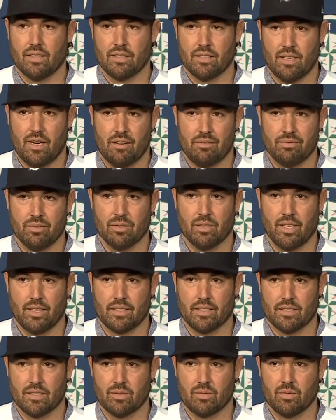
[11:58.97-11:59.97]
I feel like
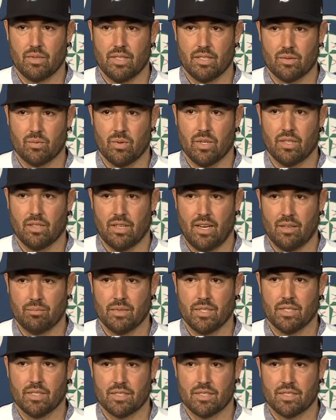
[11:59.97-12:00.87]
is is what allowed me to